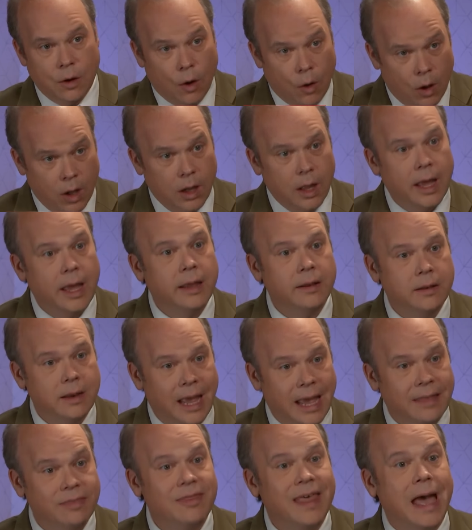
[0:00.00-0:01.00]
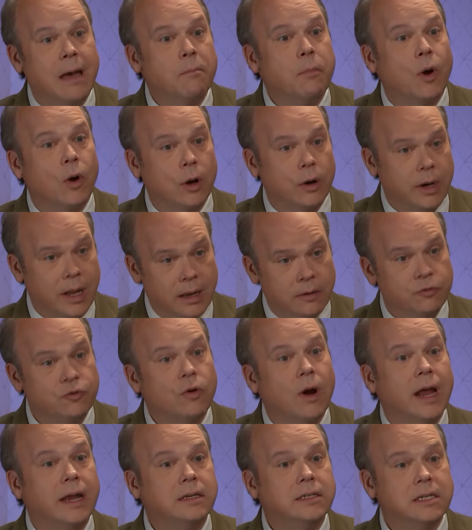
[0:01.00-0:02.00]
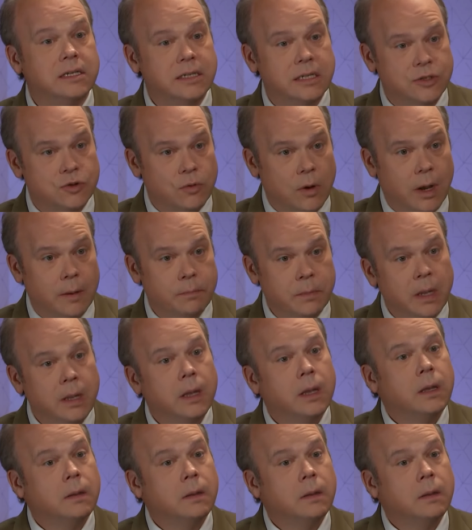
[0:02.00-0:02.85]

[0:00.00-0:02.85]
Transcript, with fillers: all and and that part and trying to disrupt